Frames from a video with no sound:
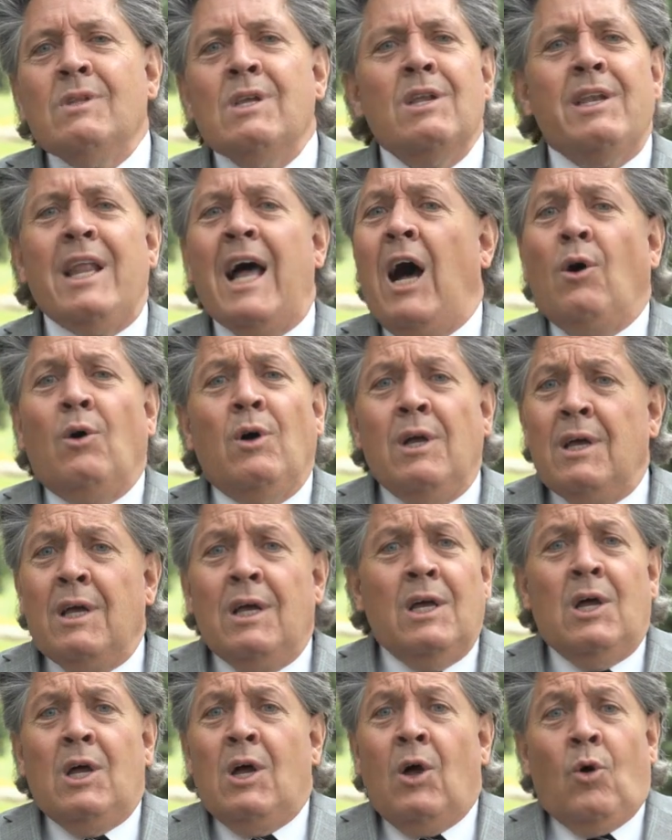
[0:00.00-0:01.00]
Now,
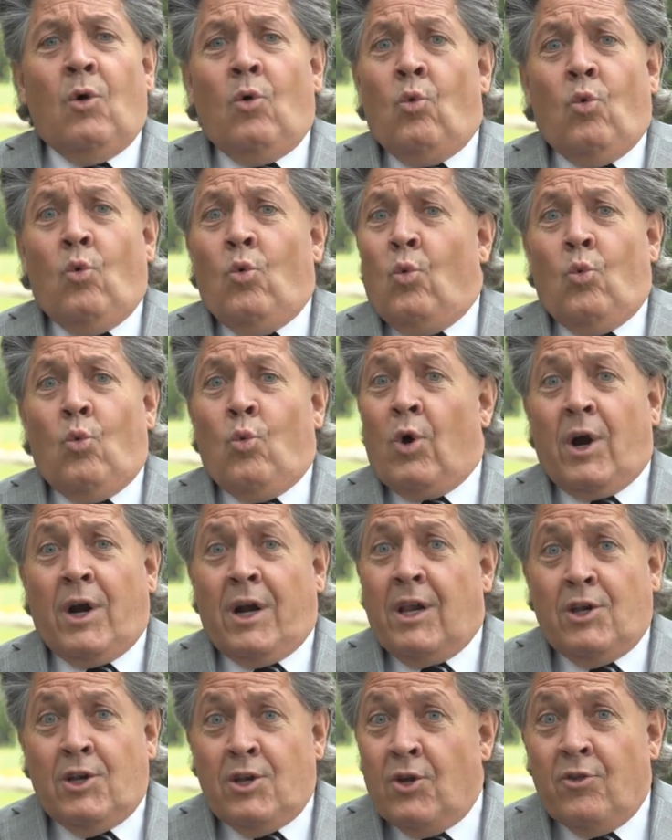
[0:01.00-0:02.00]
we're going
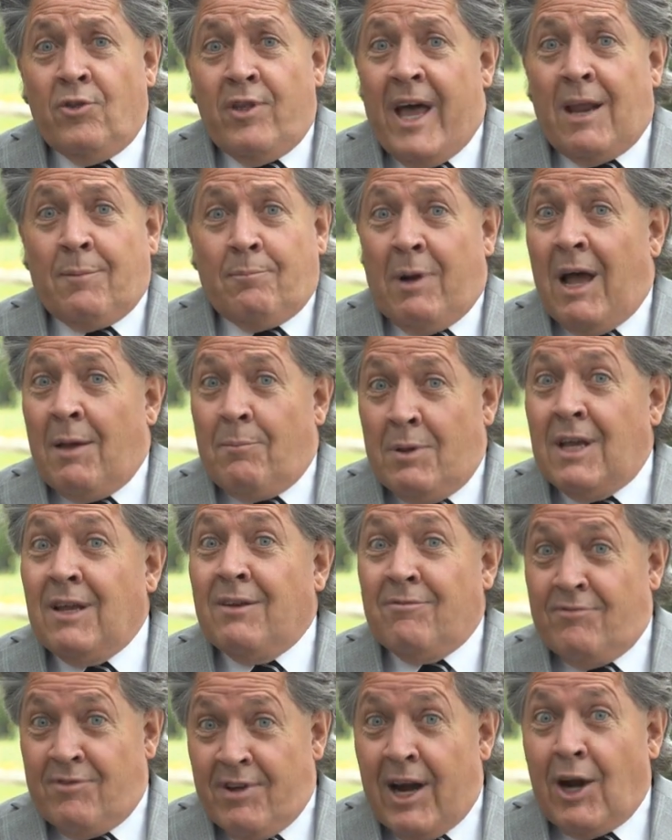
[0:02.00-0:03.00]
to do that by
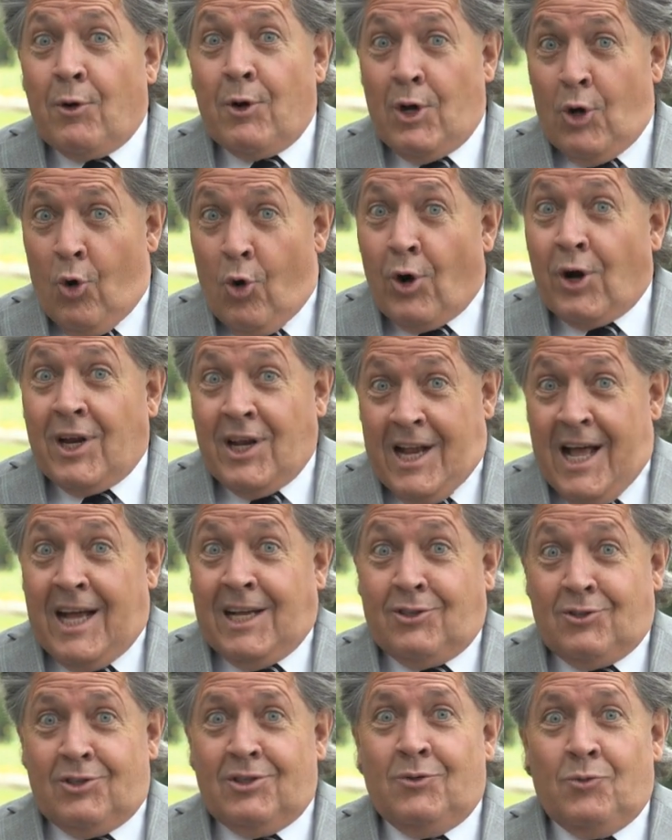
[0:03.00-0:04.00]
being very
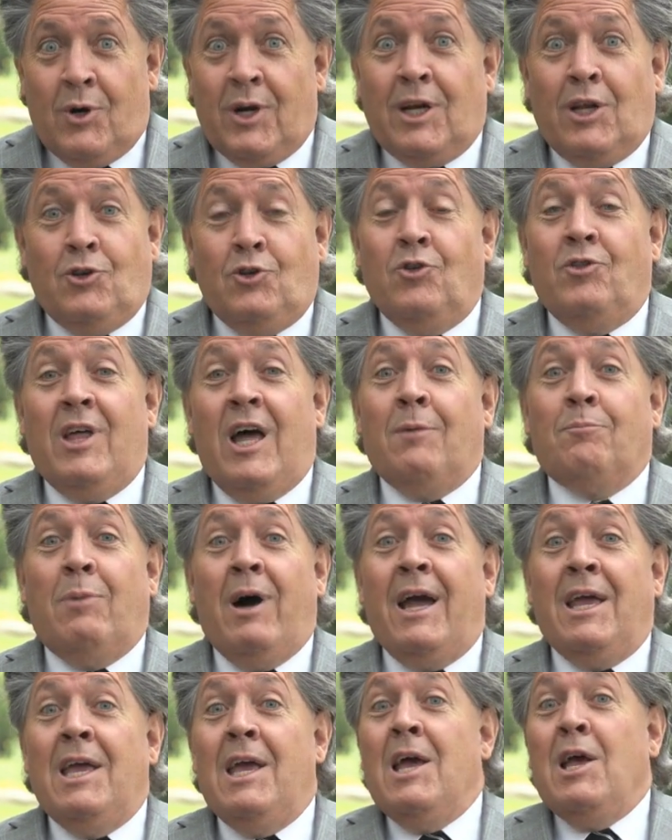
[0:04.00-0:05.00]
organized. We're going to do that
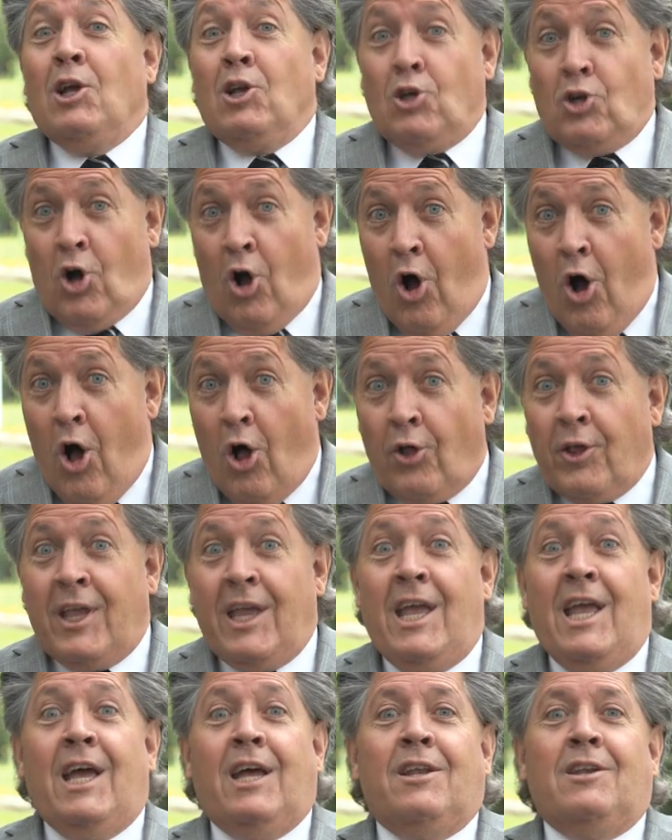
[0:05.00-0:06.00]
by calling
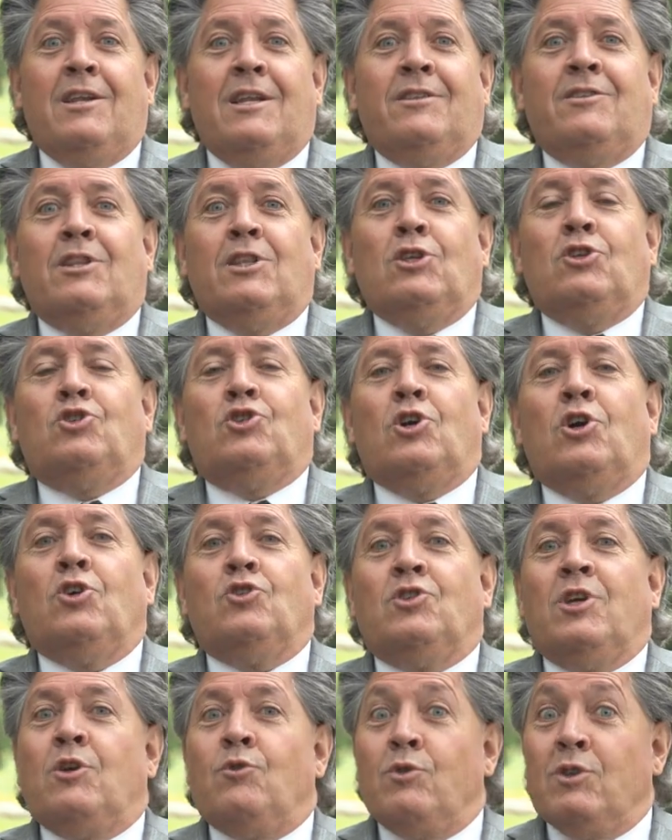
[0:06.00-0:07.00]
in the
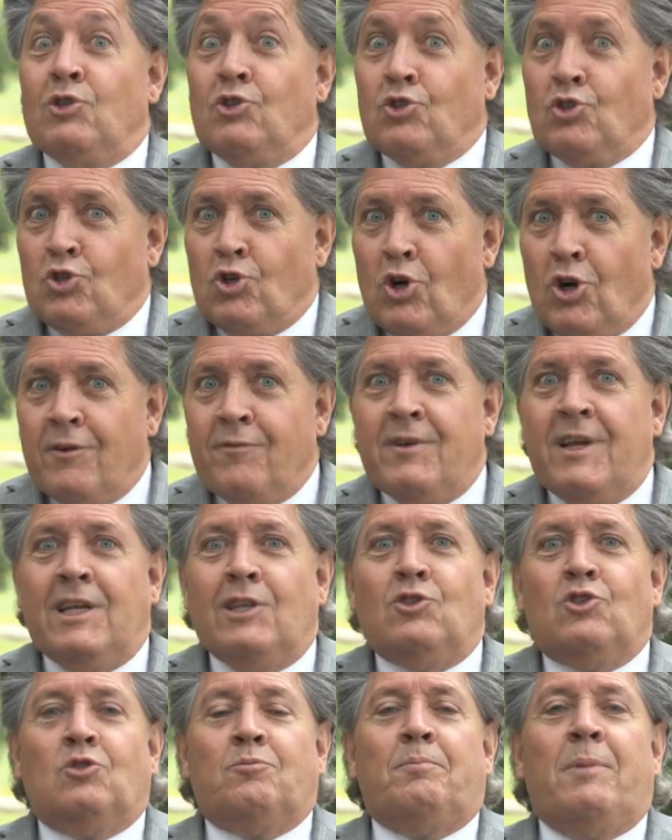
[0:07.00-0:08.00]
church and reserving
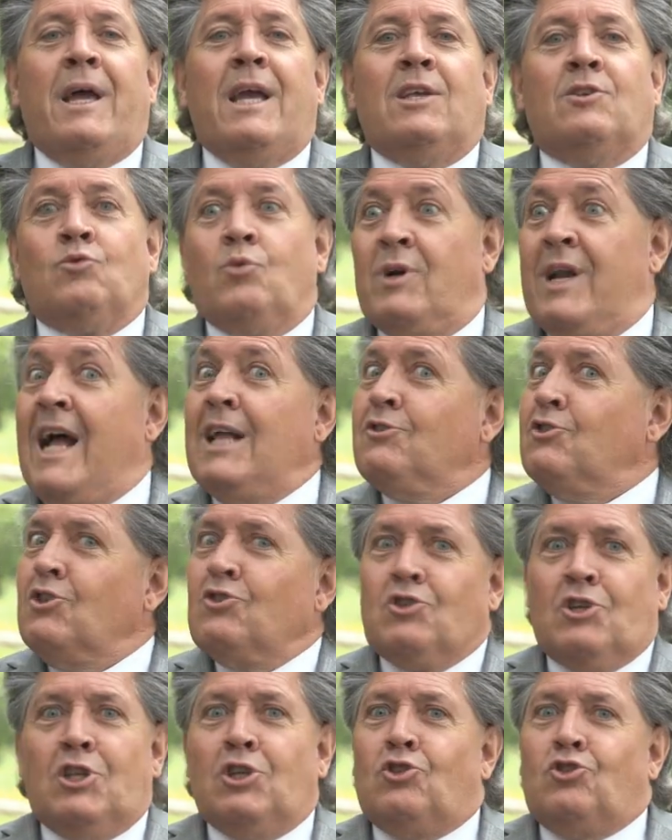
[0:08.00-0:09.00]
space. We're not
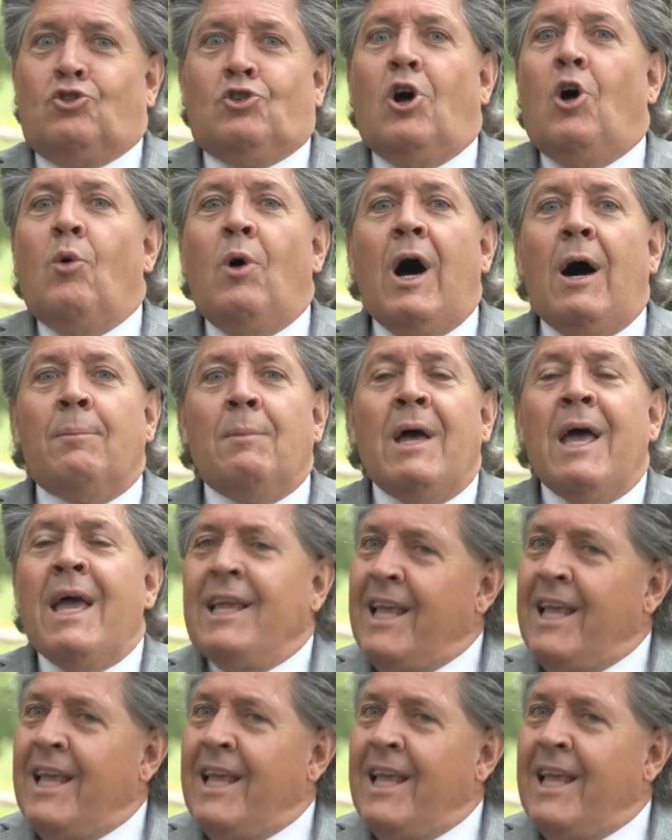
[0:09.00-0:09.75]
just going to show up.